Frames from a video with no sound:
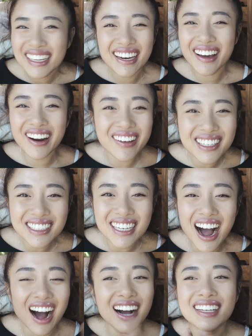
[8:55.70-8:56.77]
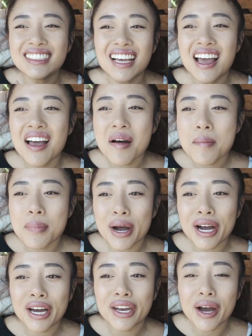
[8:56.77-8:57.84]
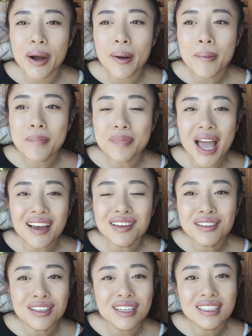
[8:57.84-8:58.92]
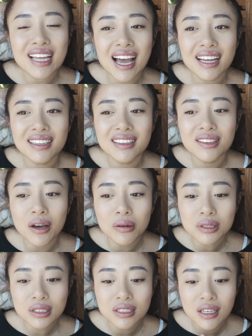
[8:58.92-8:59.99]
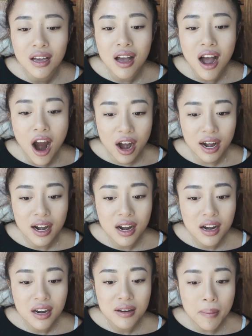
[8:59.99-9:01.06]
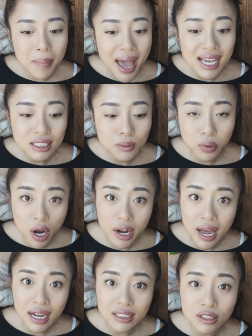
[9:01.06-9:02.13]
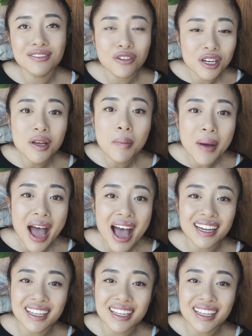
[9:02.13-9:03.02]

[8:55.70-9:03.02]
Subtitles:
not only dogs, but I think that those are the best products for your pet